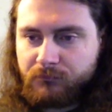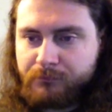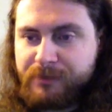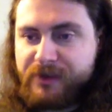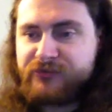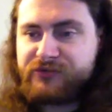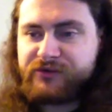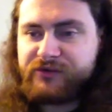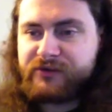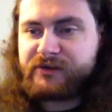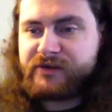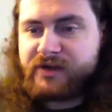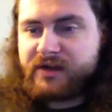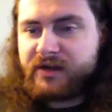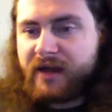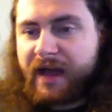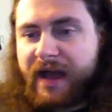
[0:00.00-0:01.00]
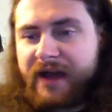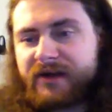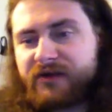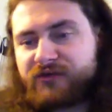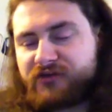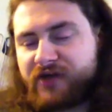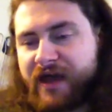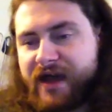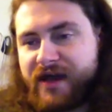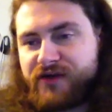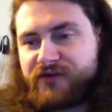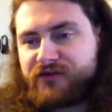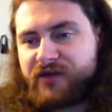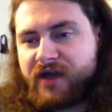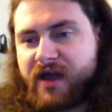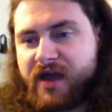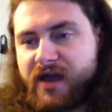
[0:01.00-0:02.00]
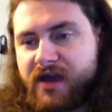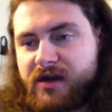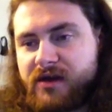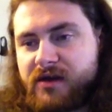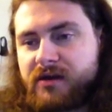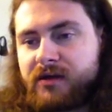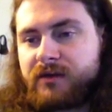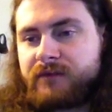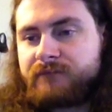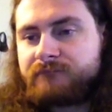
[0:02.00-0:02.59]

basically acts as a